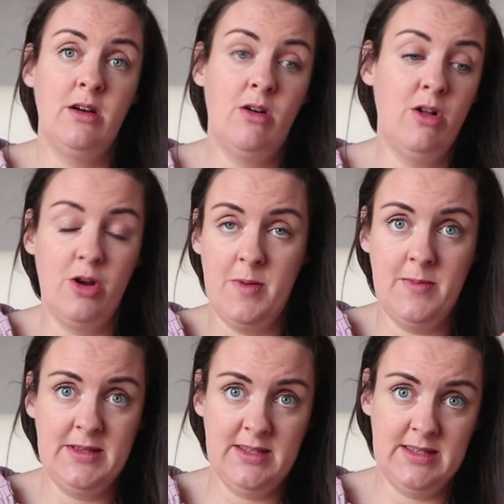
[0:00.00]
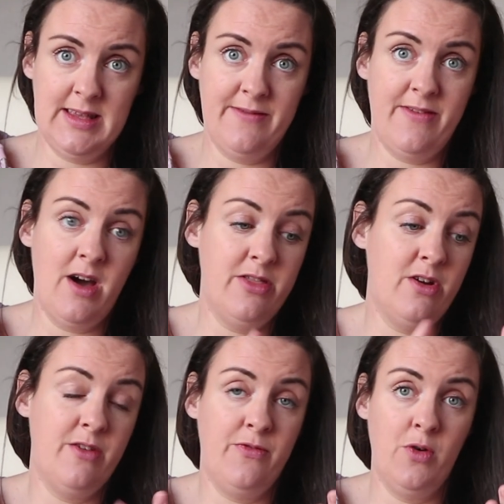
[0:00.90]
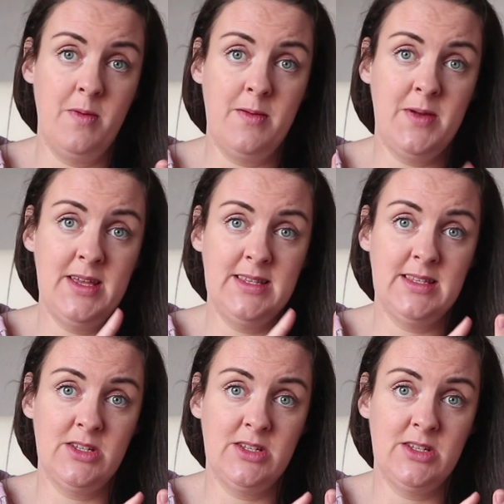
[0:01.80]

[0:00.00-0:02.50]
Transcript: all her babies the same father, four babies.